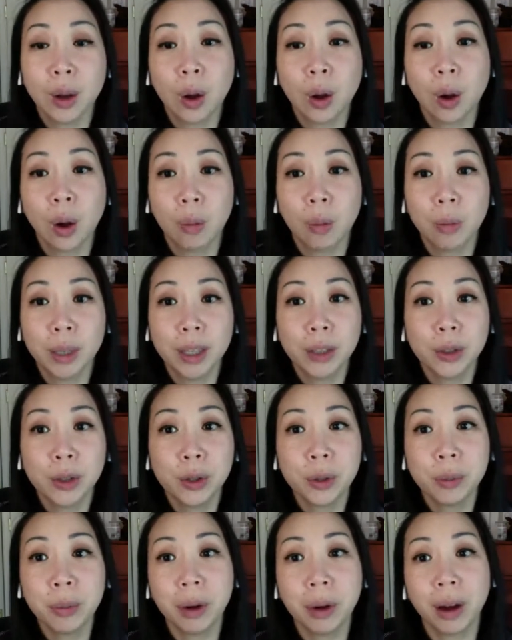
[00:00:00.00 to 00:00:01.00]
calming
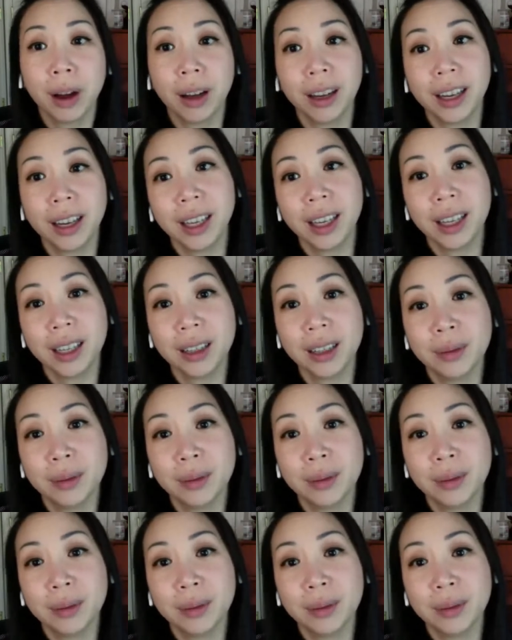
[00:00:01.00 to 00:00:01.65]
your body.